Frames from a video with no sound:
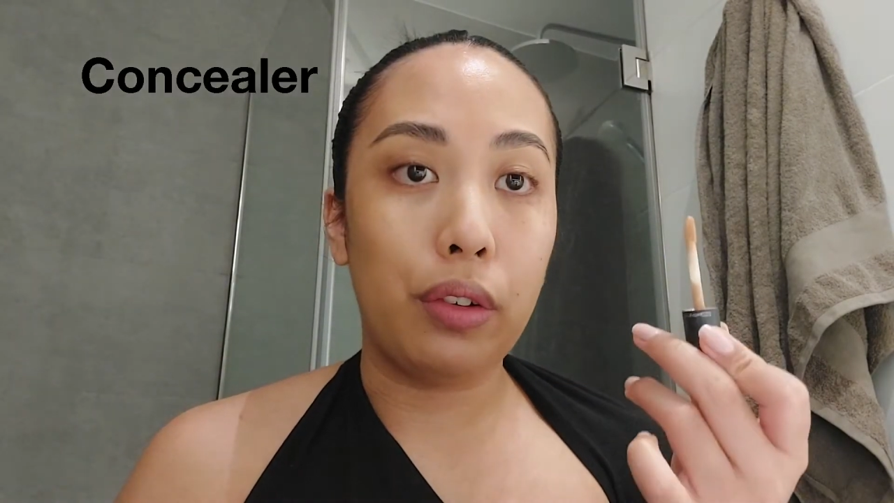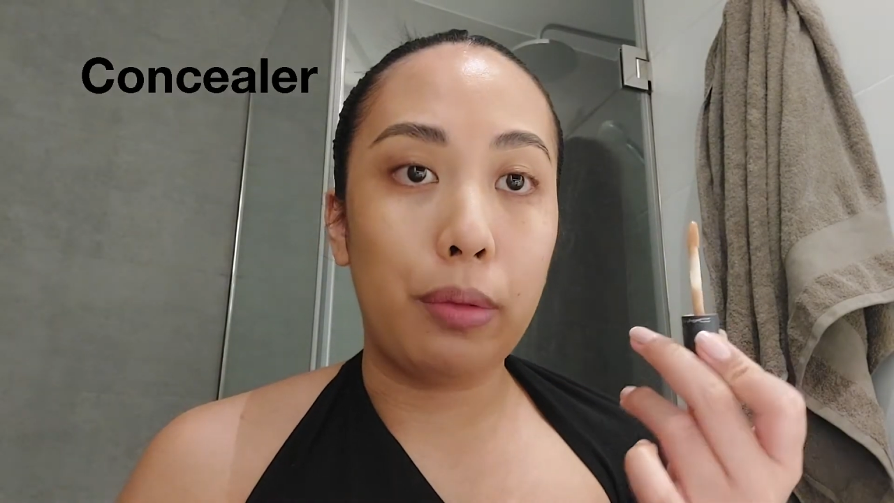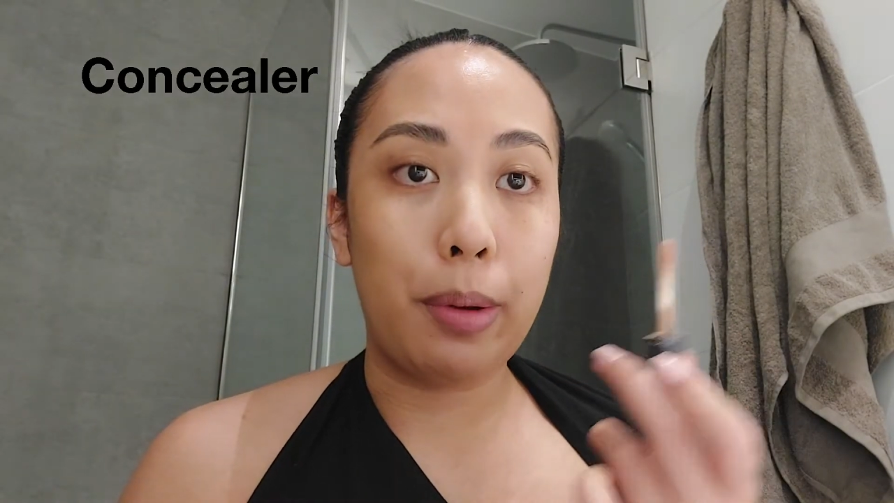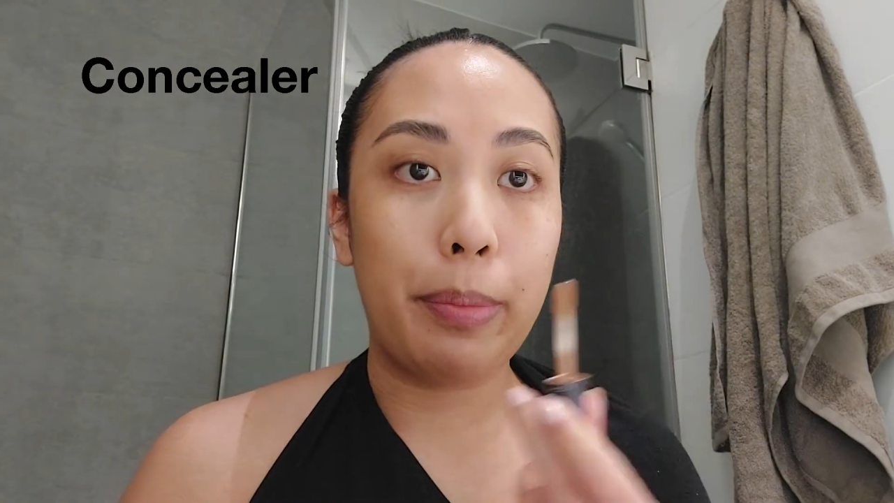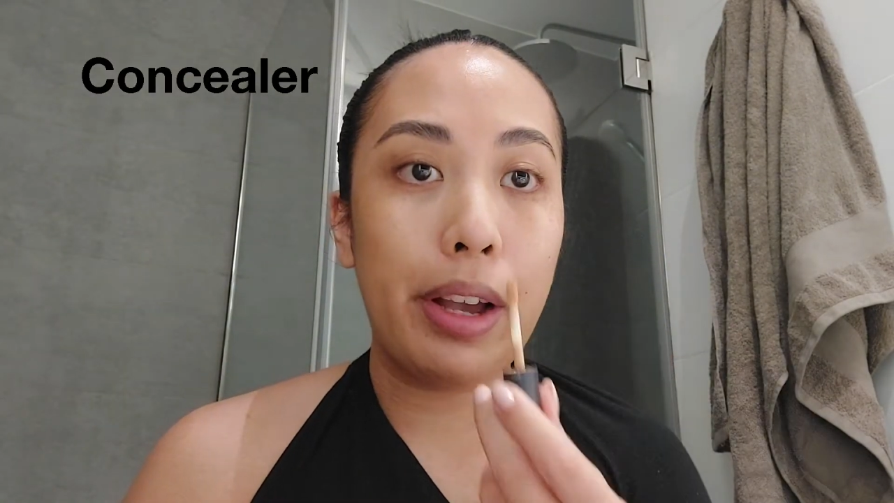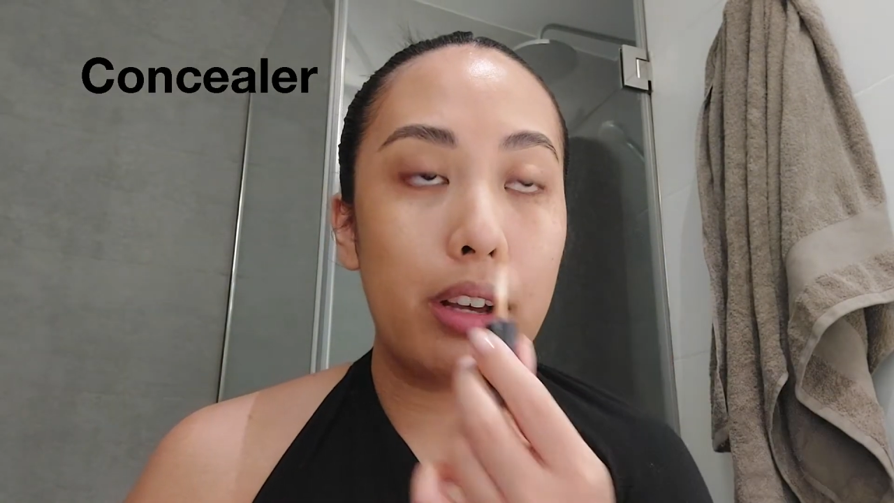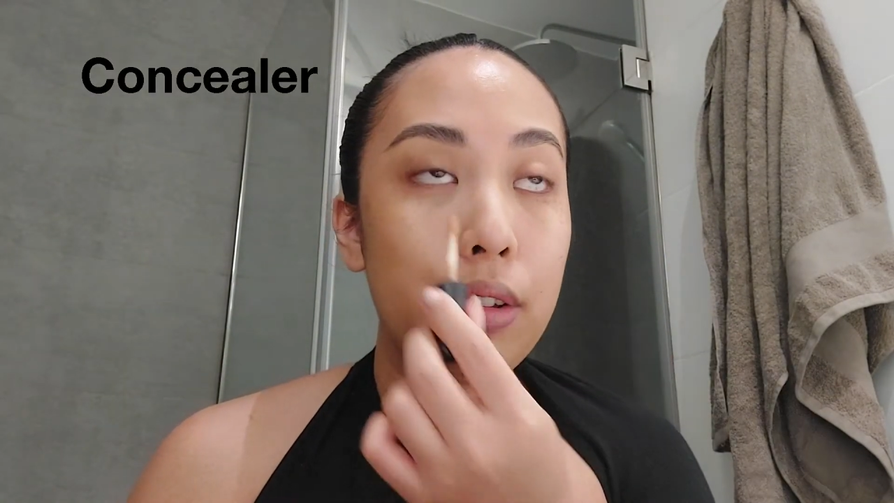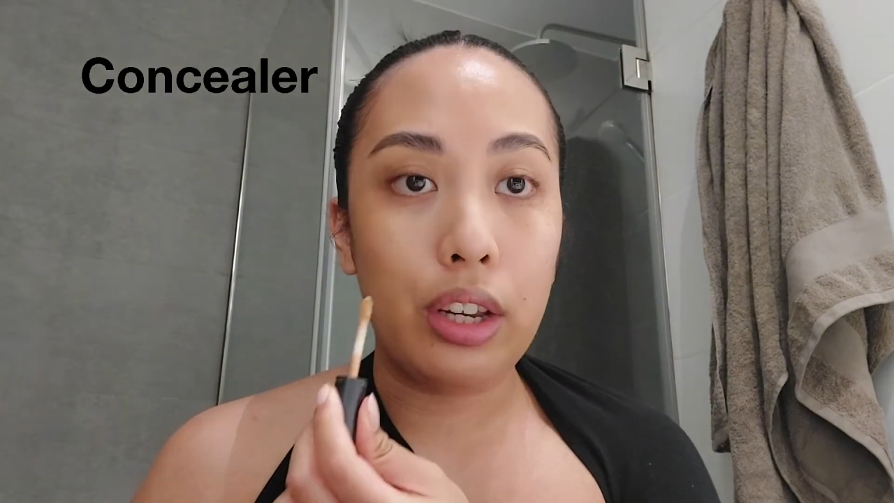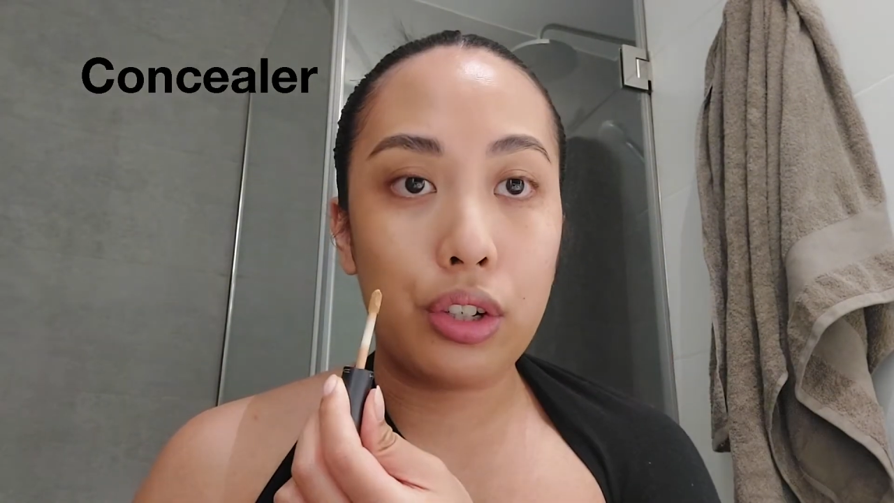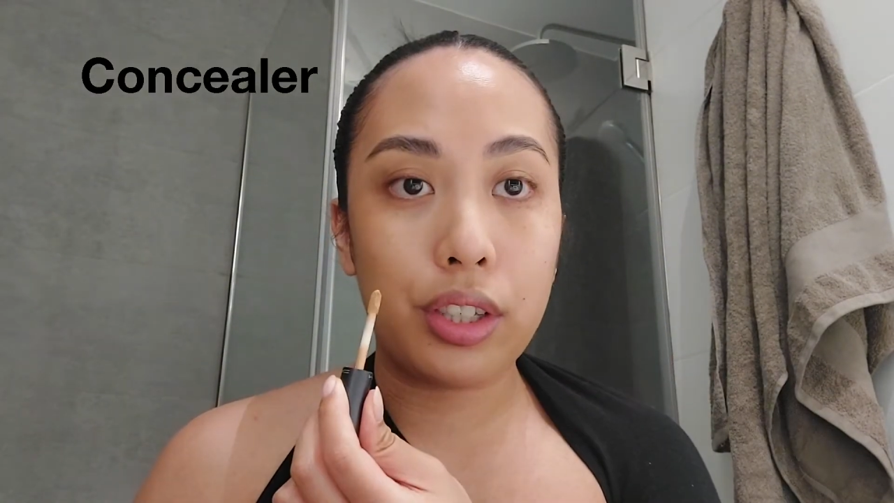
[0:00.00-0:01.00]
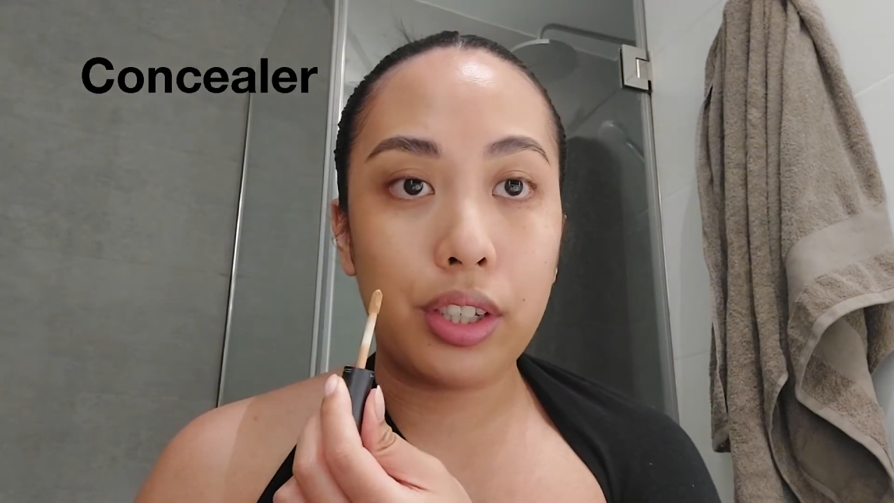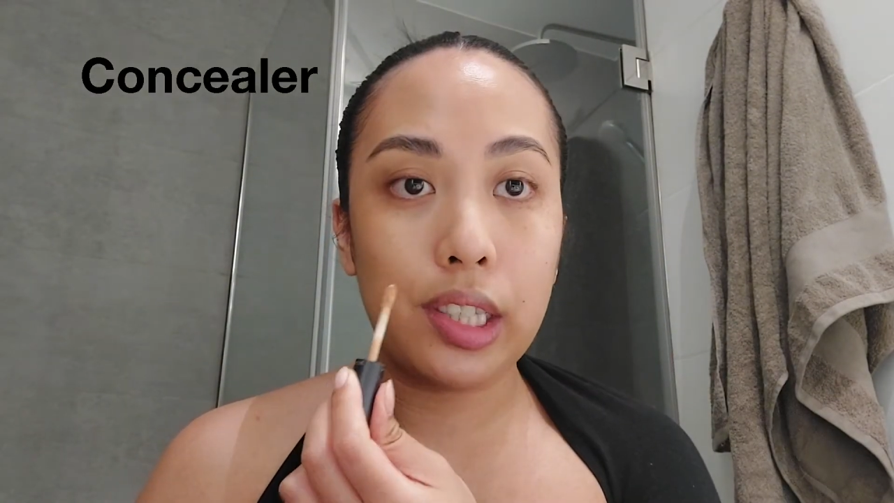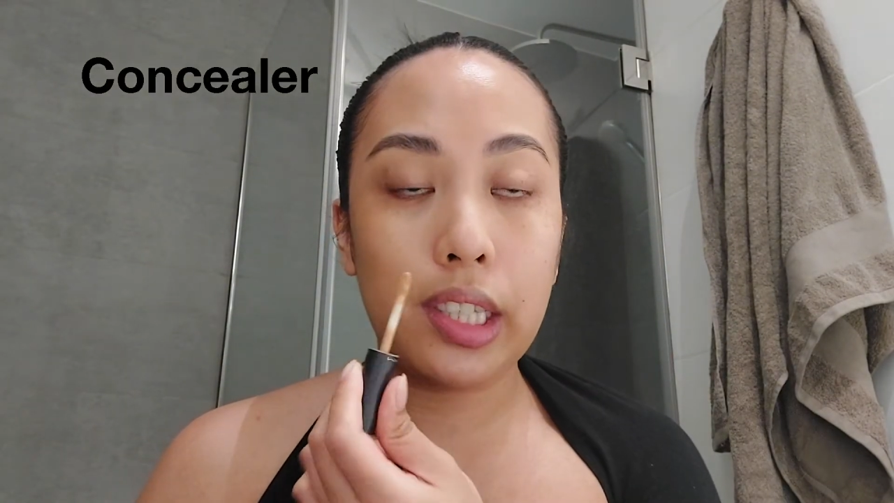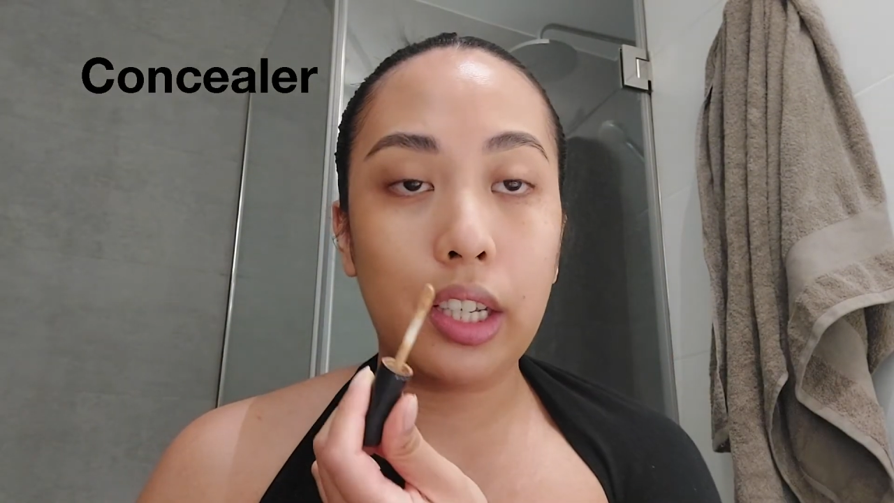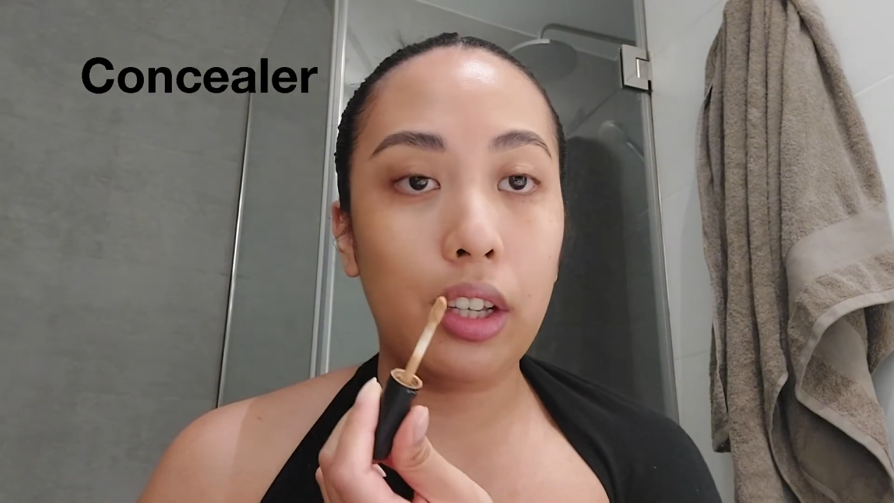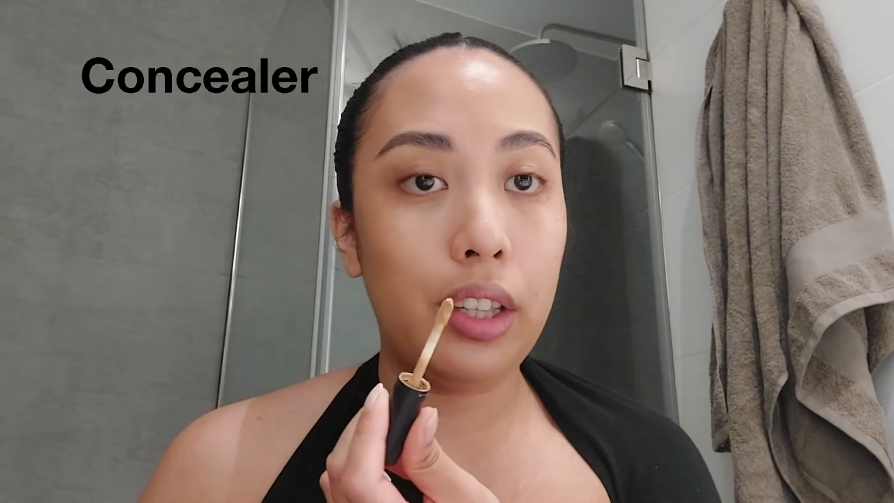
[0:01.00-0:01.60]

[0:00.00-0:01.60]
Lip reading: for my brows and just conceal